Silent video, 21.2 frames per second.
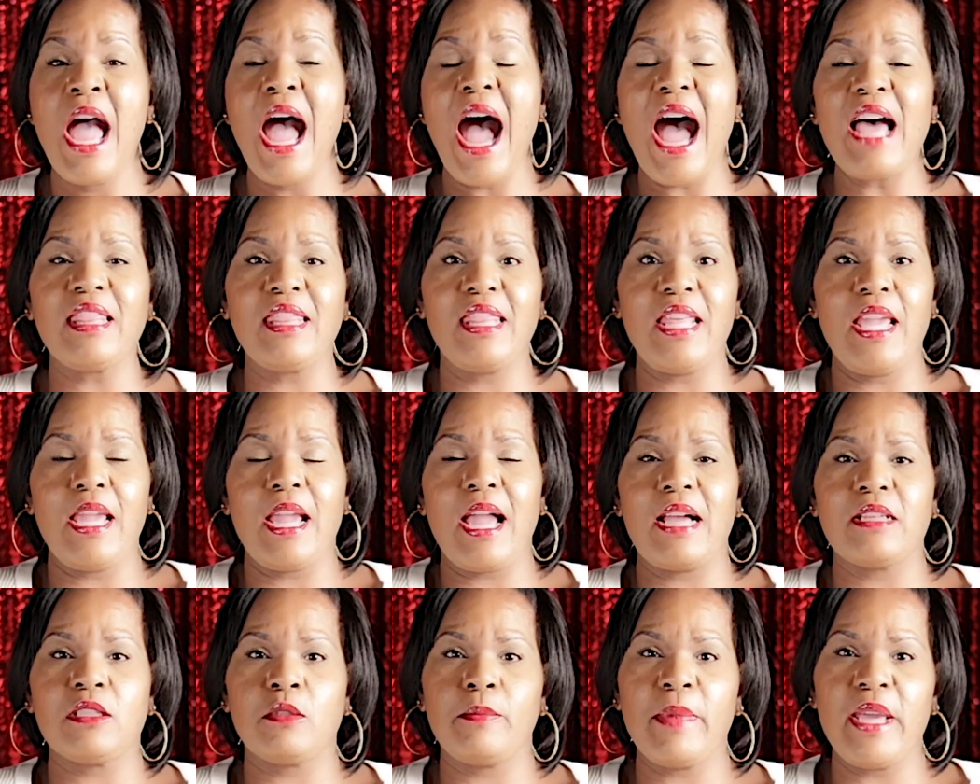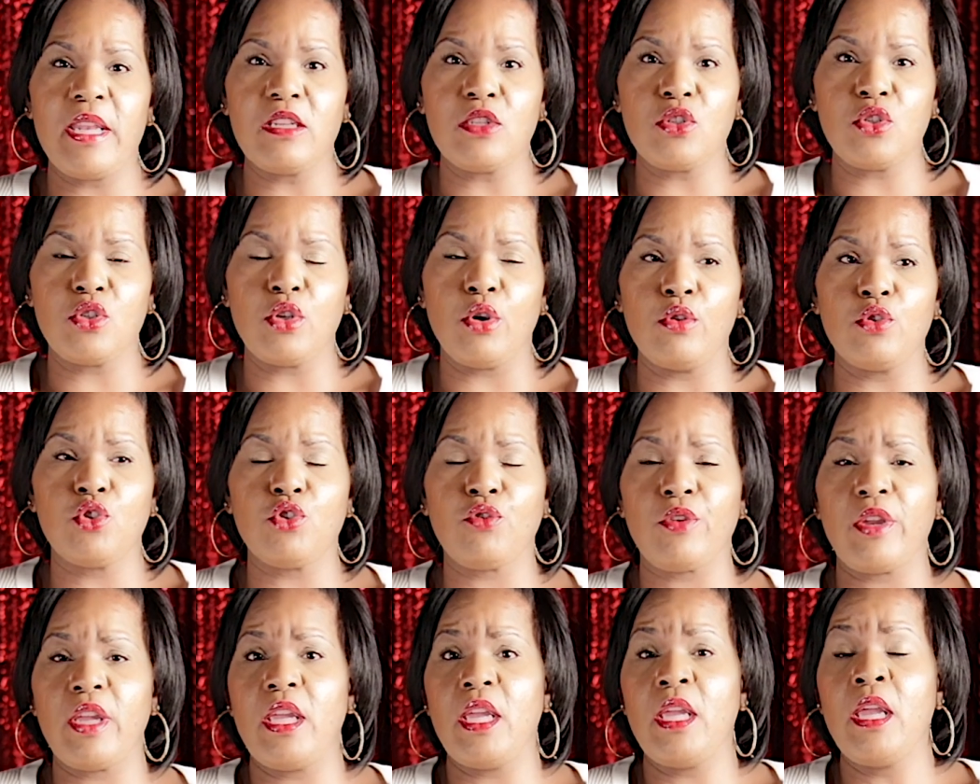I think cosmetic
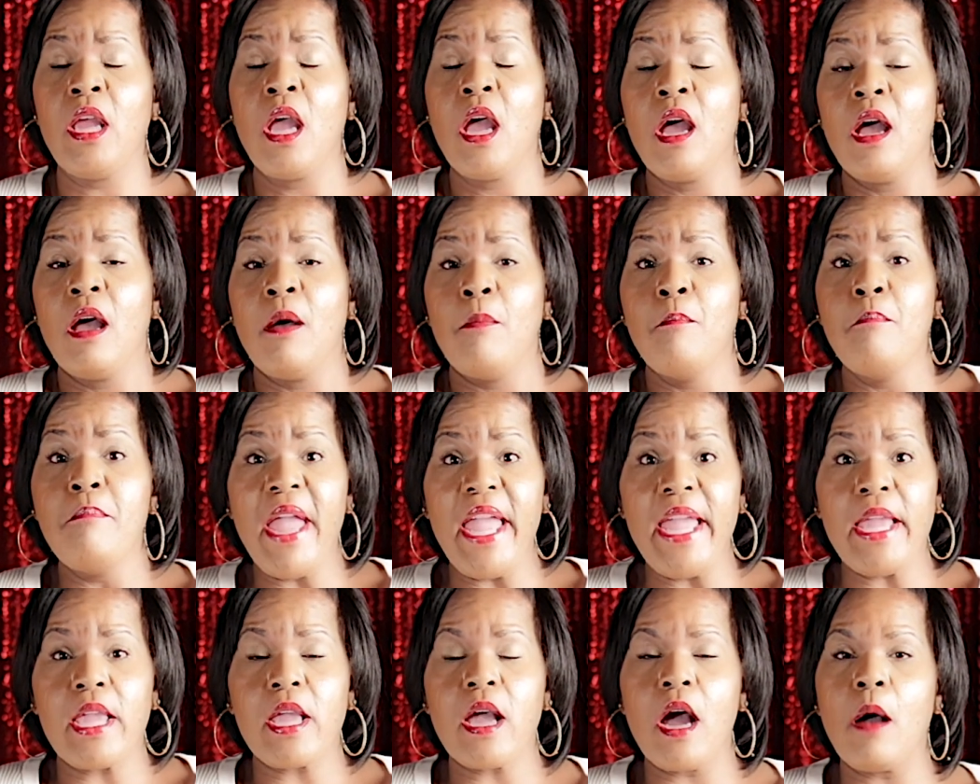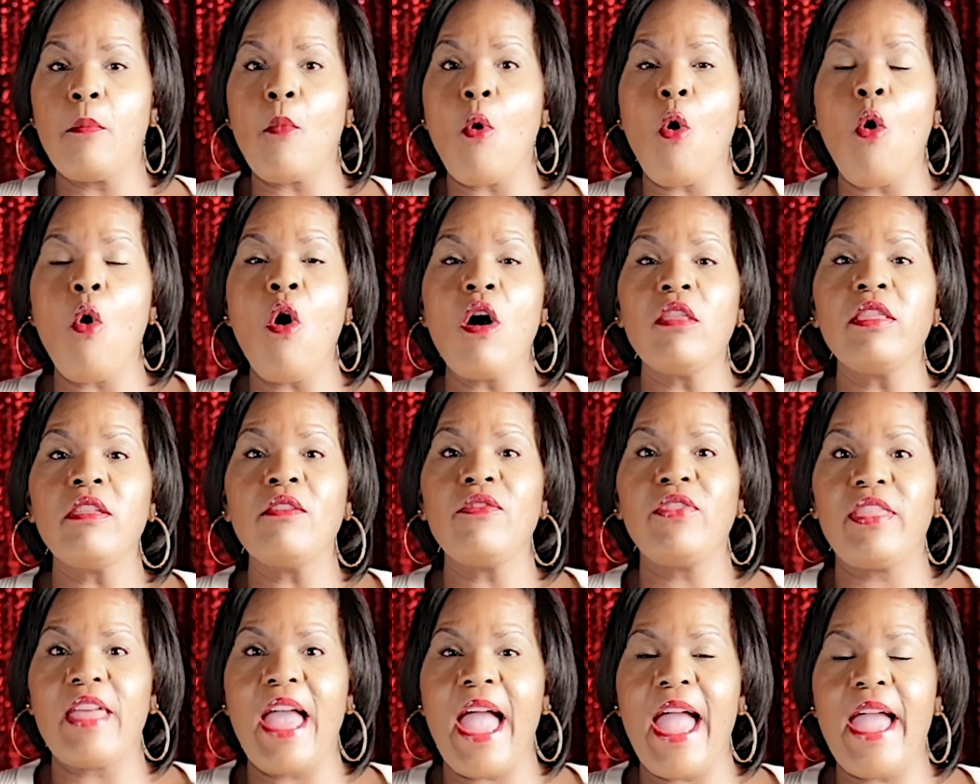surgery, makeup, all
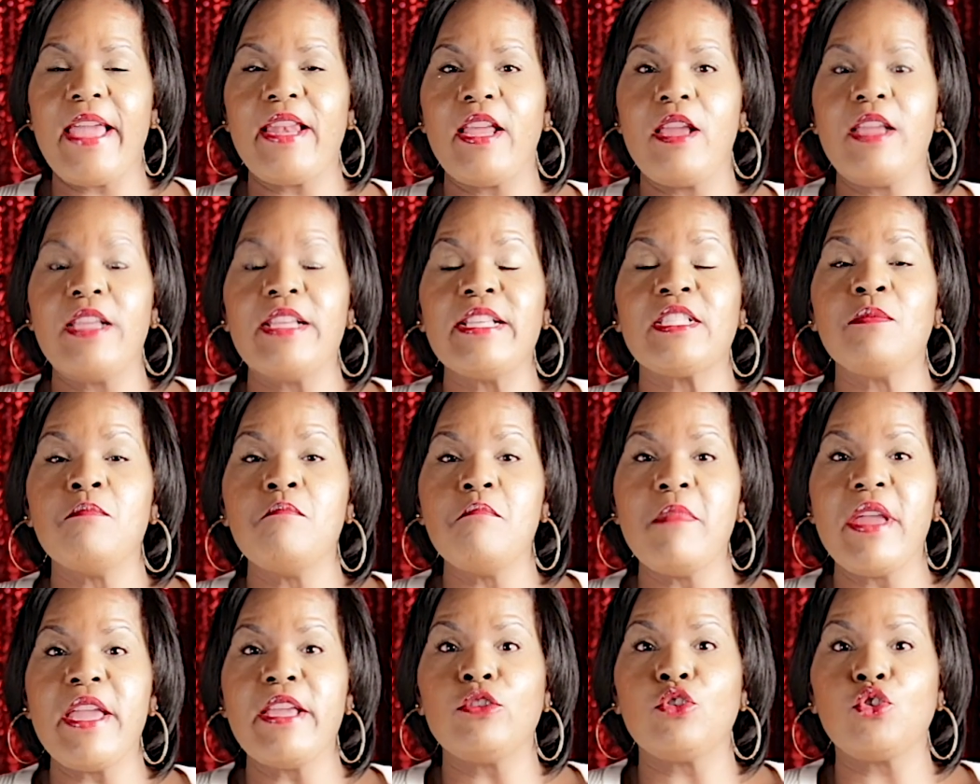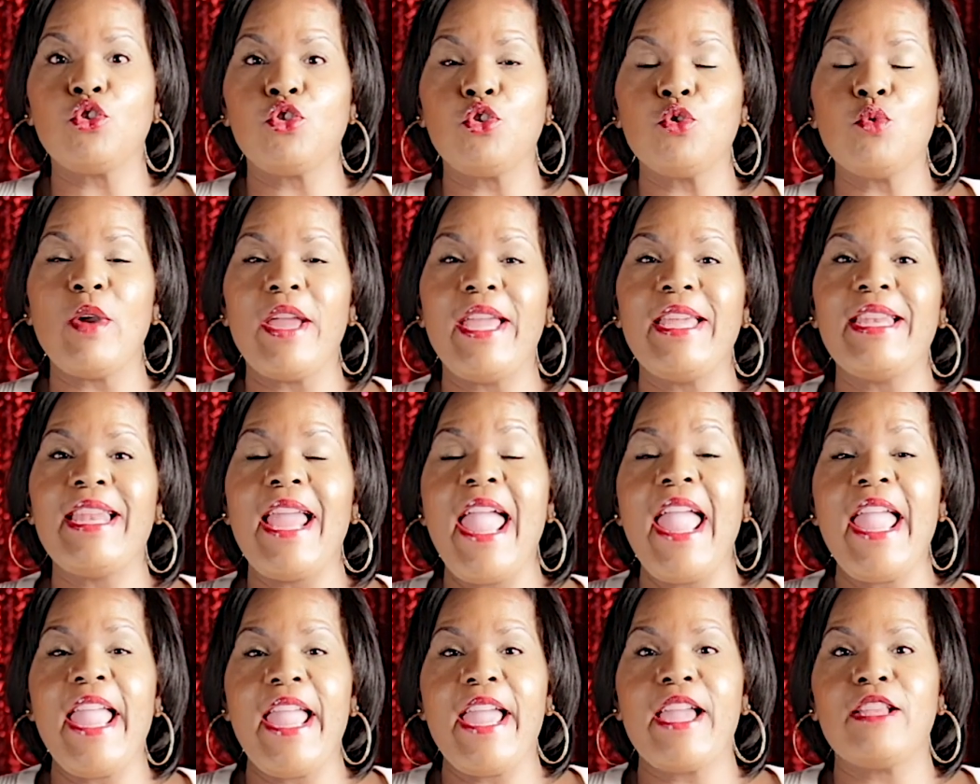of that is meant to
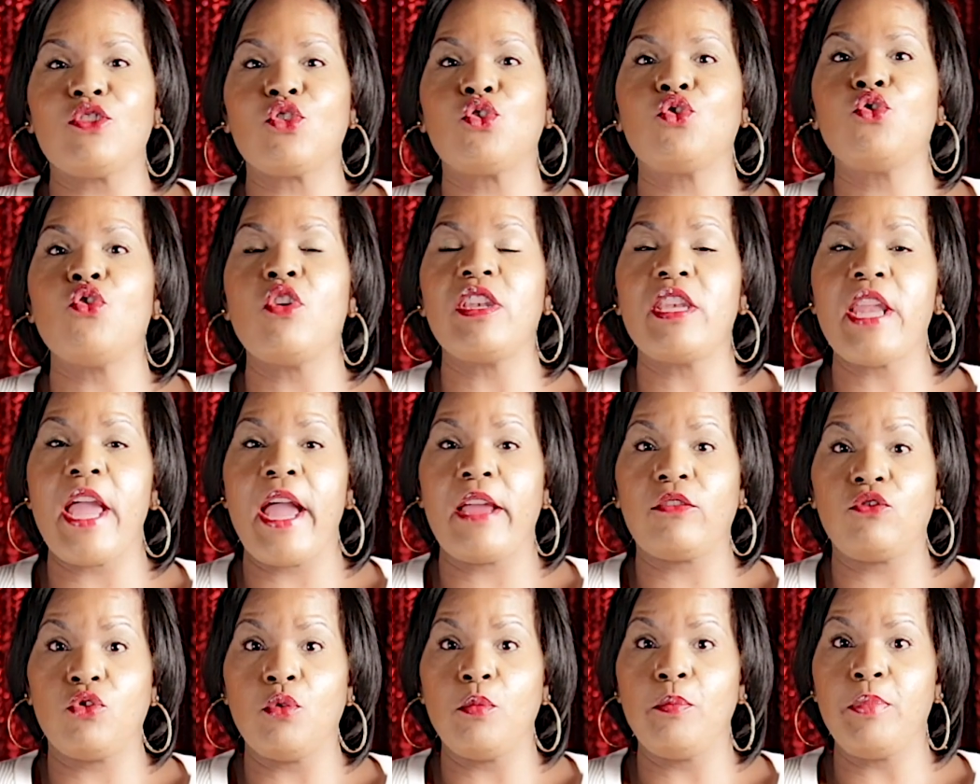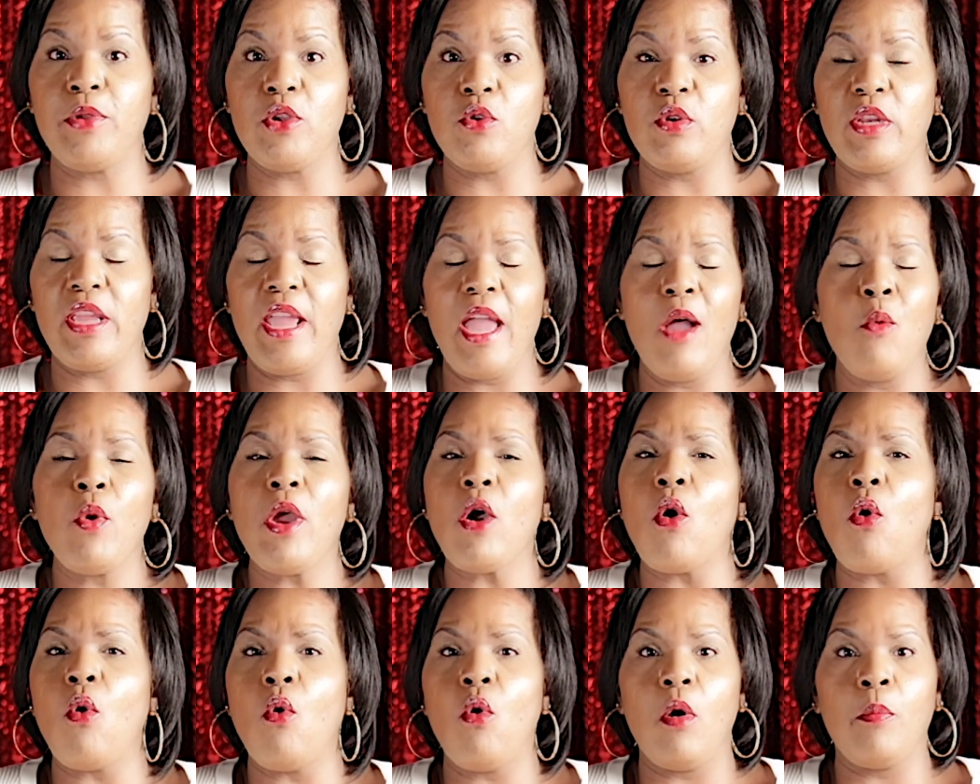enhance your natural beauty. And we're
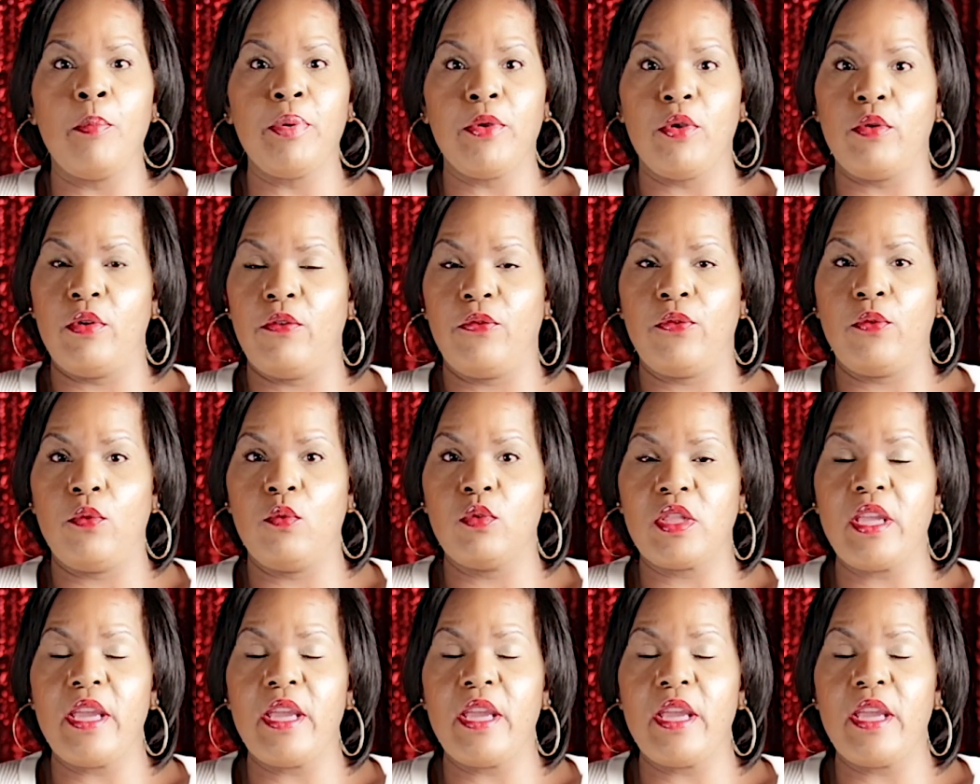all beautiful.